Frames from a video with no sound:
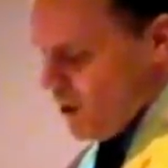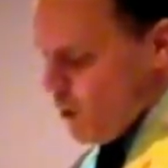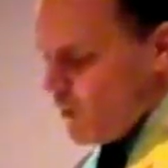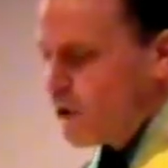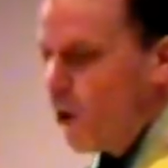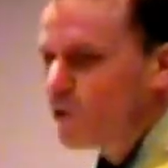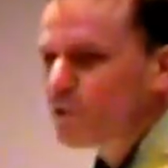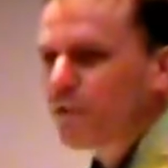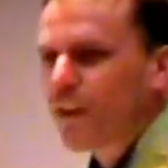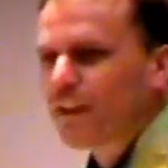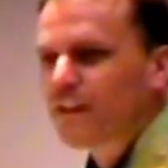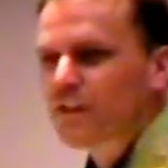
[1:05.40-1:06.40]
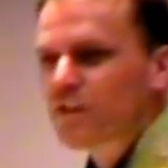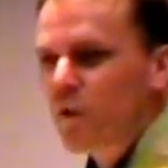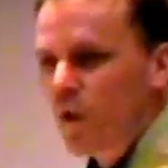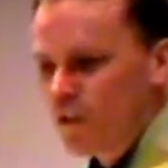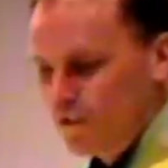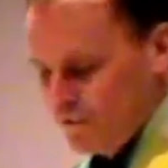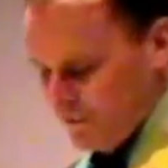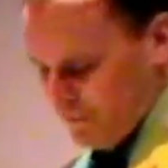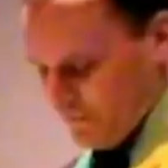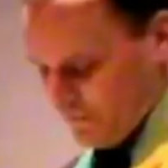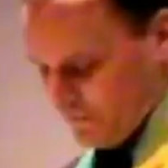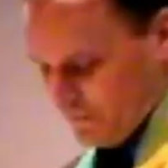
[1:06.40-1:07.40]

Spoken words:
We cultivated the soil